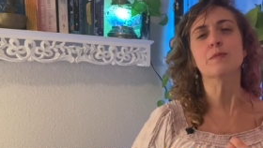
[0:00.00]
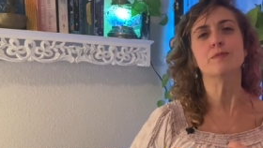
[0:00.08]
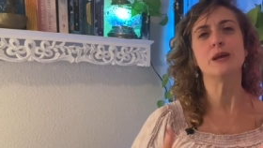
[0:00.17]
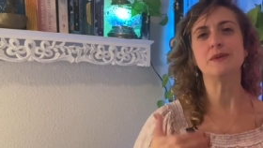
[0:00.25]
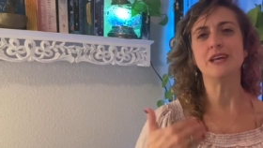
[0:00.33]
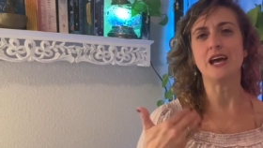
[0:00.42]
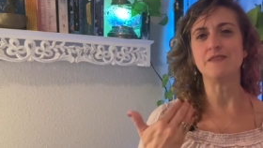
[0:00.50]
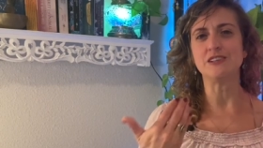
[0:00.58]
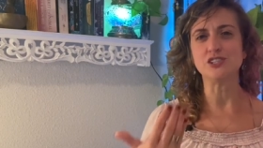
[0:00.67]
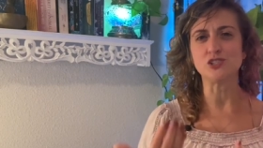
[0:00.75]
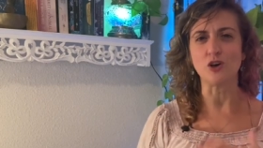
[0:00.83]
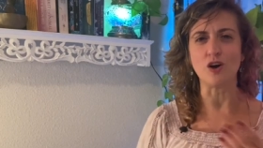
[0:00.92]
maybe having
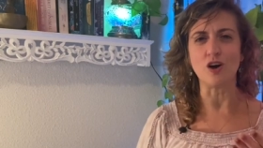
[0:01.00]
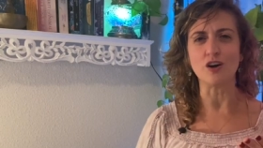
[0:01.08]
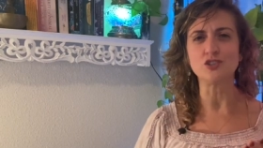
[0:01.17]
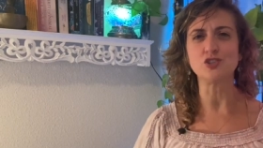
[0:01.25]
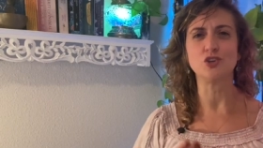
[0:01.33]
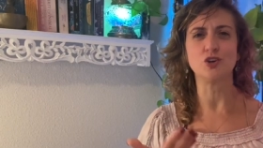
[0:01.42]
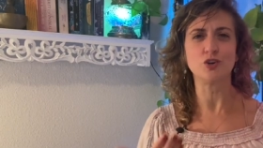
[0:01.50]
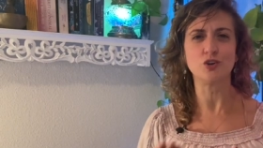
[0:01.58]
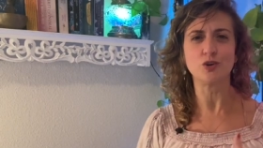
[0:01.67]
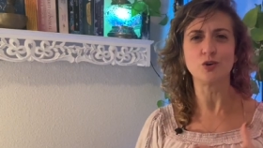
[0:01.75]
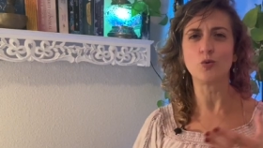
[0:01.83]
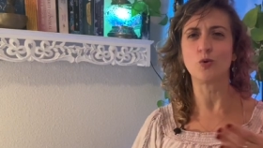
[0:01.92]
to talk to
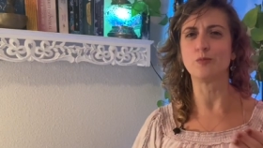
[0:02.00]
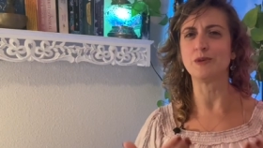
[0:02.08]
her or